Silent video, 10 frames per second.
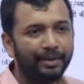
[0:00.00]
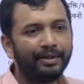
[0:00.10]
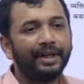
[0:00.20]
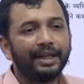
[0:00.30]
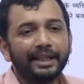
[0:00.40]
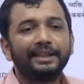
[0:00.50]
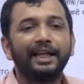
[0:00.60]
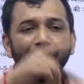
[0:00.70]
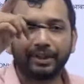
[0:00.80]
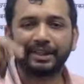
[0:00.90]
means that east
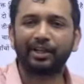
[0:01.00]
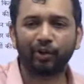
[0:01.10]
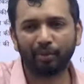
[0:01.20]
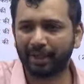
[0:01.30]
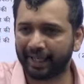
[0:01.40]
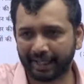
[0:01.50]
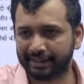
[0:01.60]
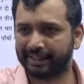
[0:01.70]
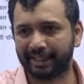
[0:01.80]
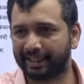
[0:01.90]
and west are global
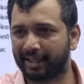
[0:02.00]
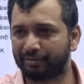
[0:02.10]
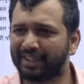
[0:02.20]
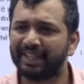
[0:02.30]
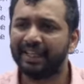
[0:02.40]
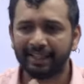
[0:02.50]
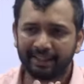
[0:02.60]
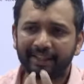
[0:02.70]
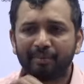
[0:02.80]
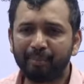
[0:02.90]
direction that they are picked. These
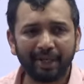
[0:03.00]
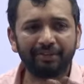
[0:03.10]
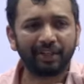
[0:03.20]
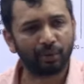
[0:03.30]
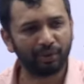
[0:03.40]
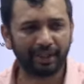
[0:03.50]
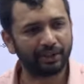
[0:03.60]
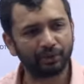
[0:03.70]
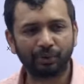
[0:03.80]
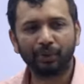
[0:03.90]
are some basic rules
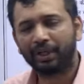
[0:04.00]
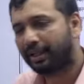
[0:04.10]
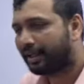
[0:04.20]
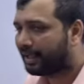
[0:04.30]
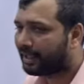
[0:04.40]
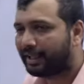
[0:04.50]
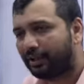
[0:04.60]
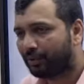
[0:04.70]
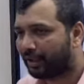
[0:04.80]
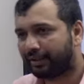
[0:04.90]
that you should know. Other than that,
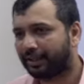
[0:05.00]
there is